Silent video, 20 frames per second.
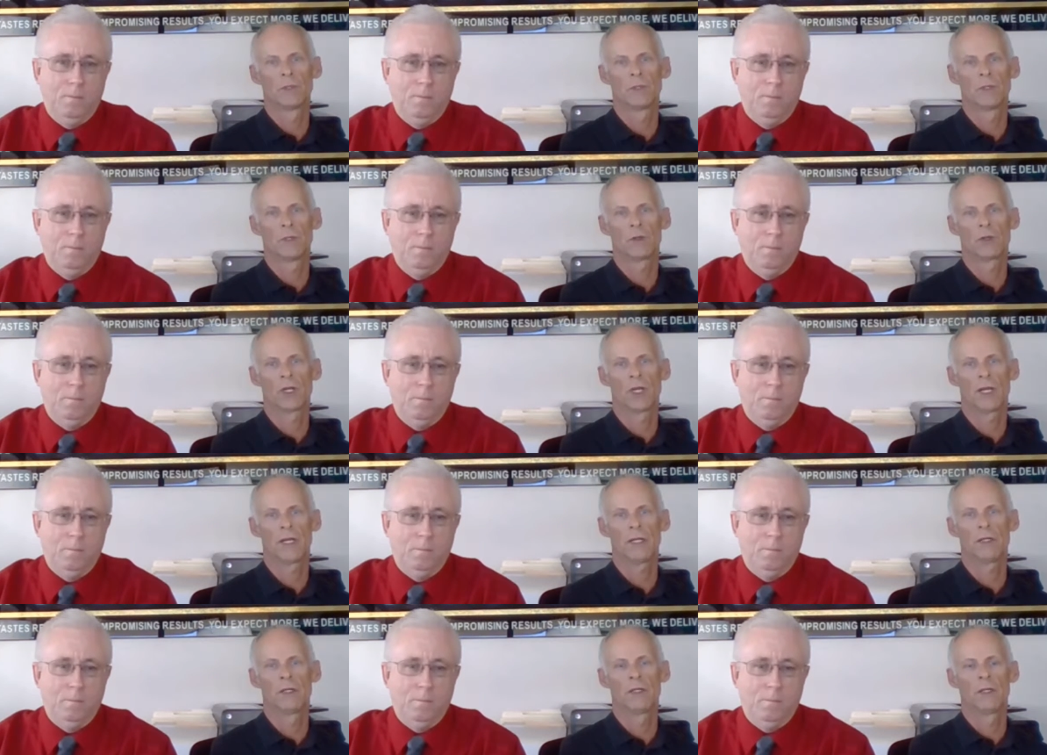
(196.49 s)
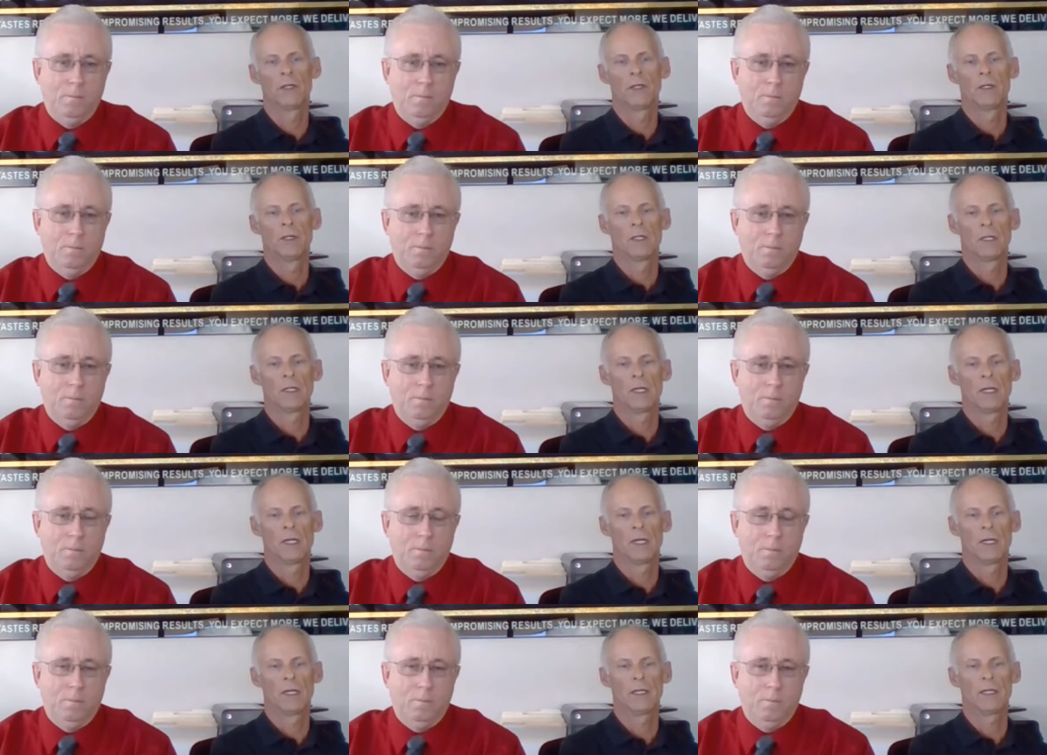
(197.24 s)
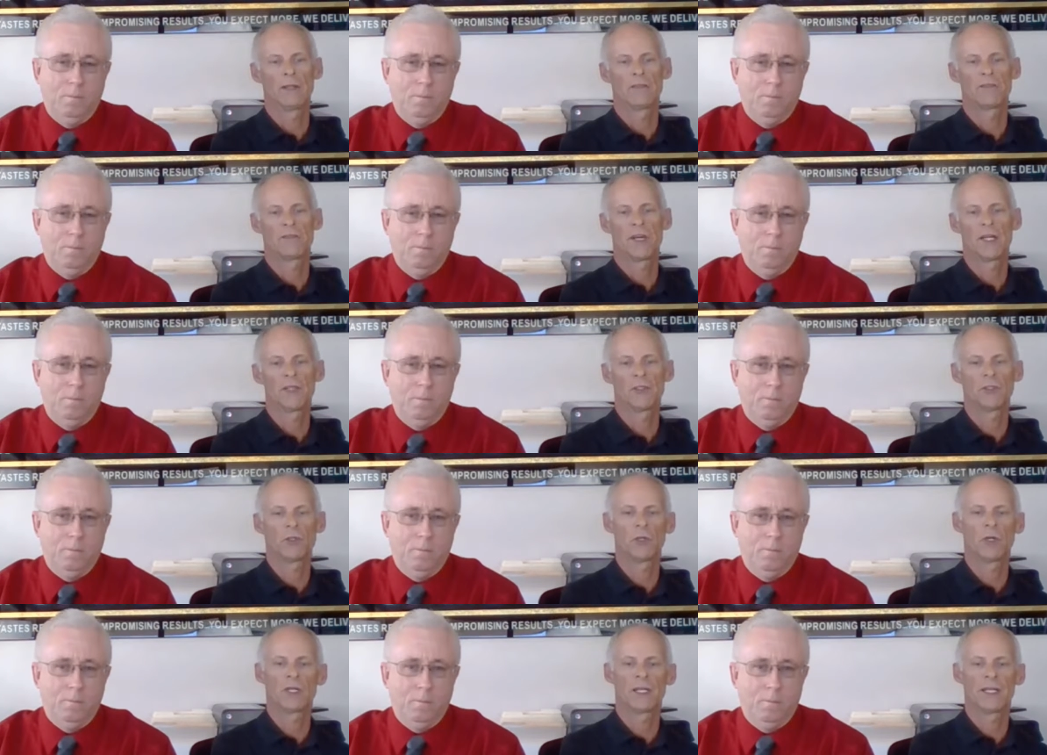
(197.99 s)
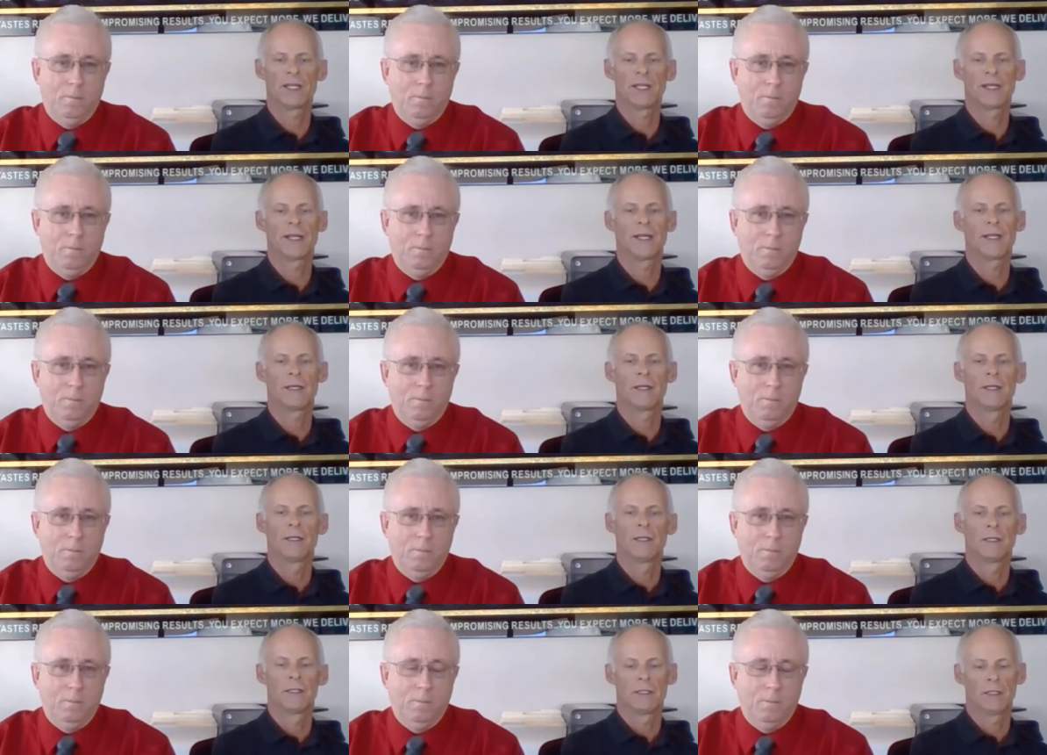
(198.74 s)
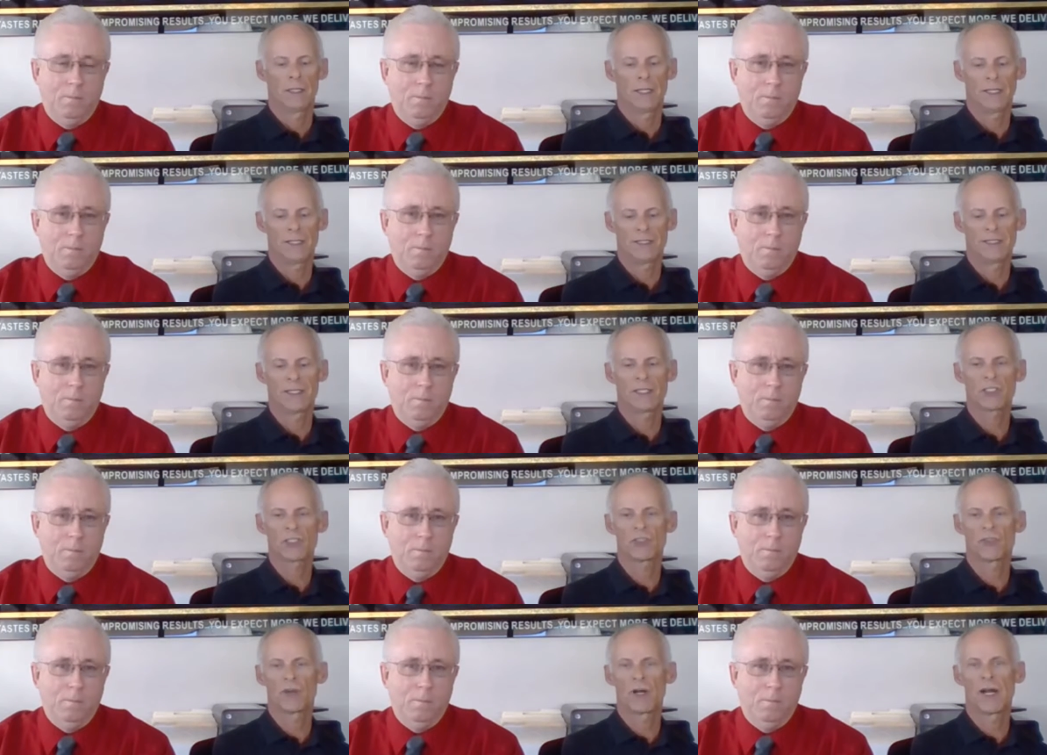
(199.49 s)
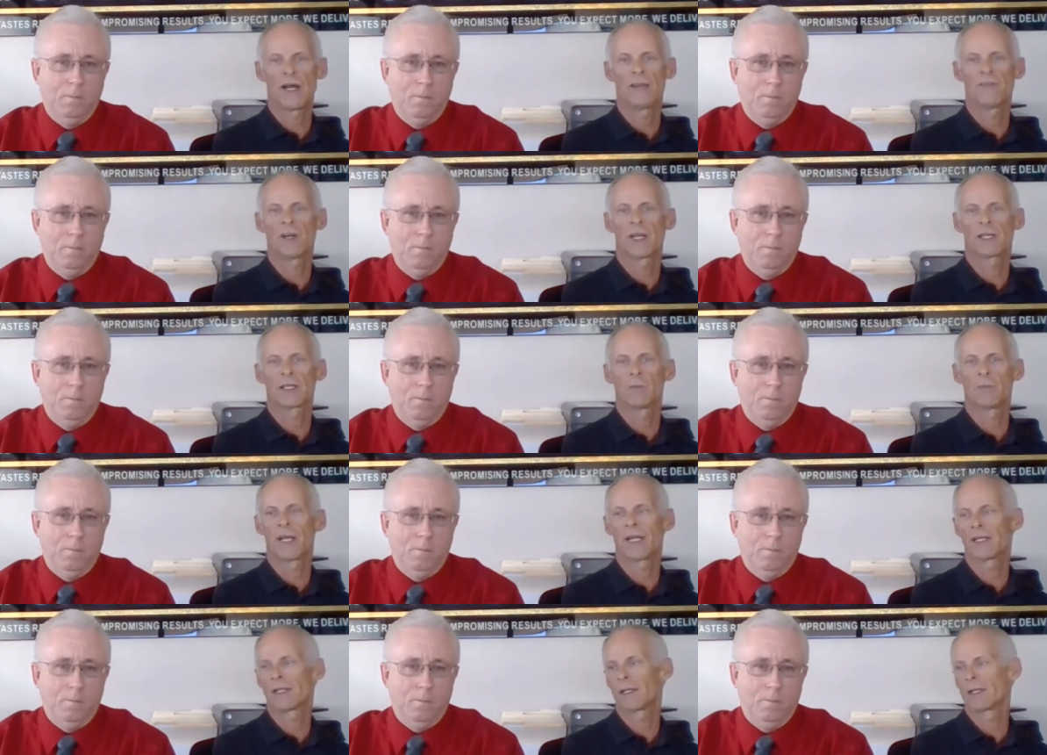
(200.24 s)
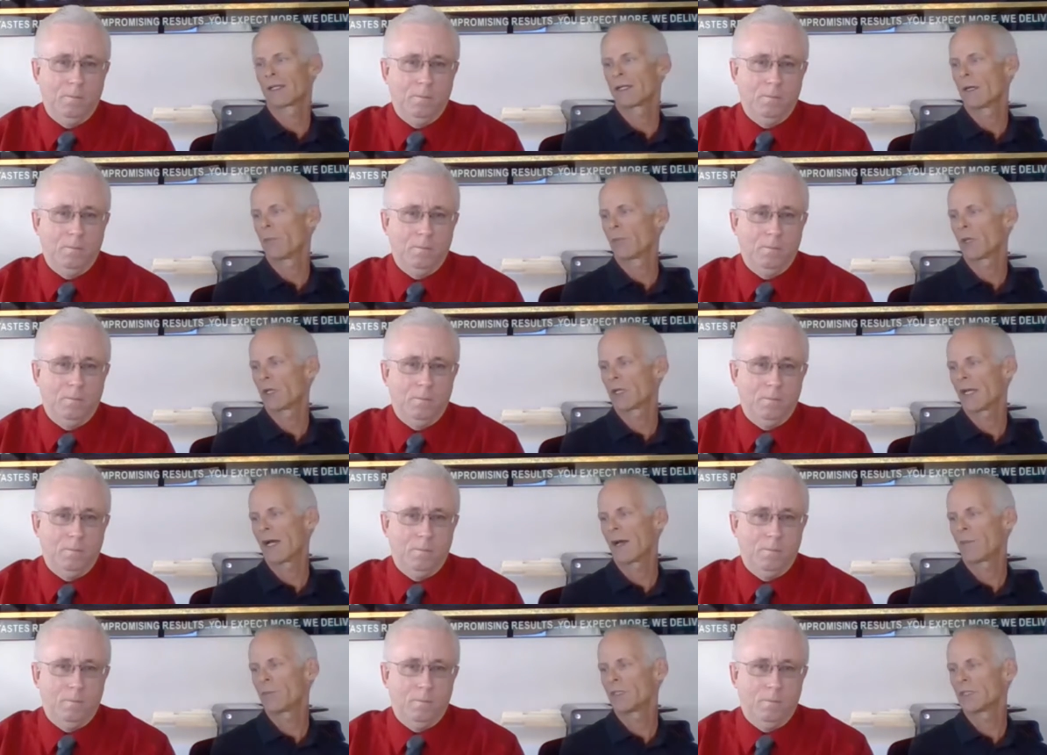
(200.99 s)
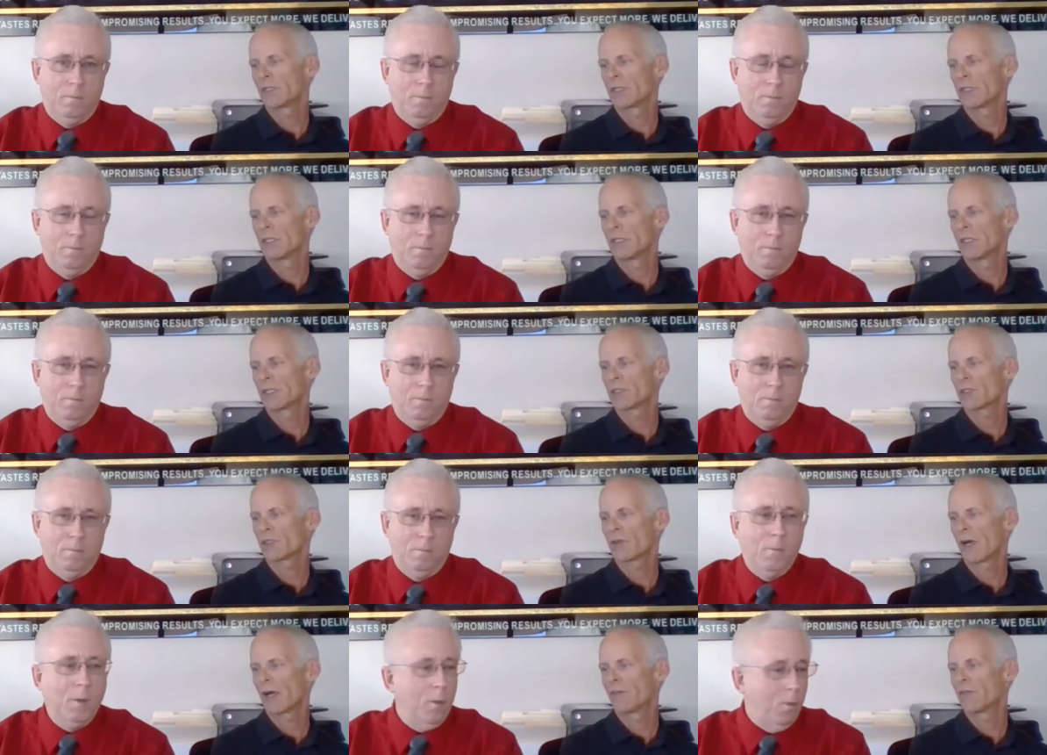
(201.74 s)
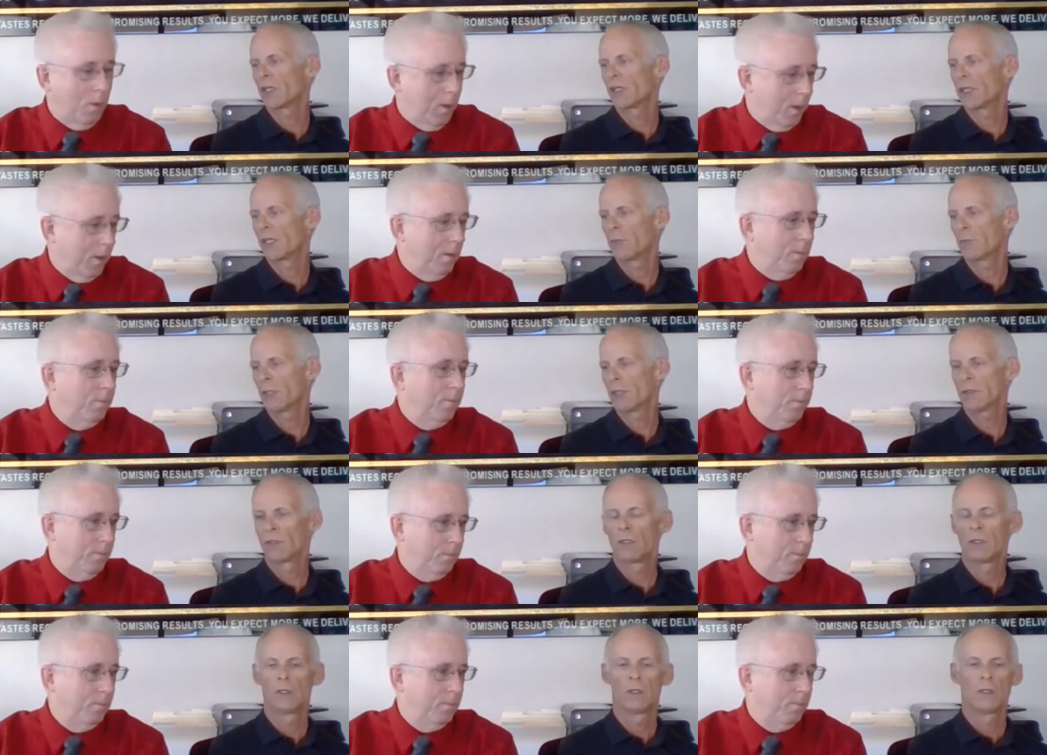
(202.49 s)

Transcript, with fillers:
Speaker 1: Okay, uh, if I do it in a a disk drive, I can make a couple of copies of the disk drive and right. keep it.